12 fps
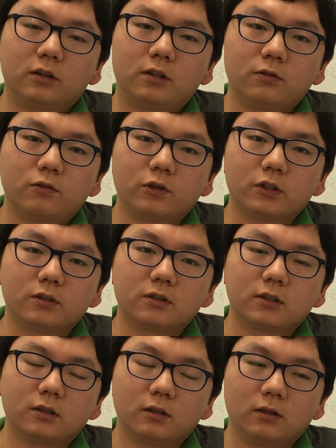
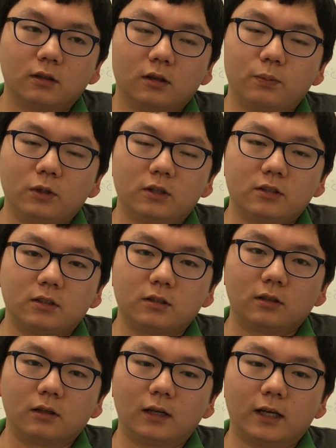different
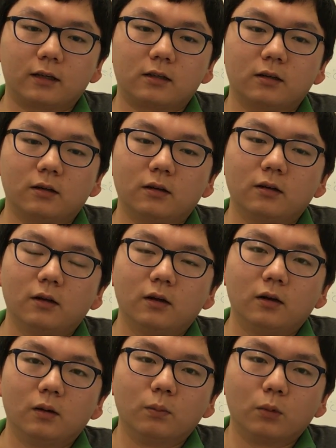ability, like
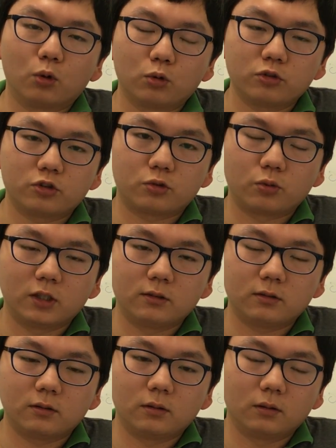more strength,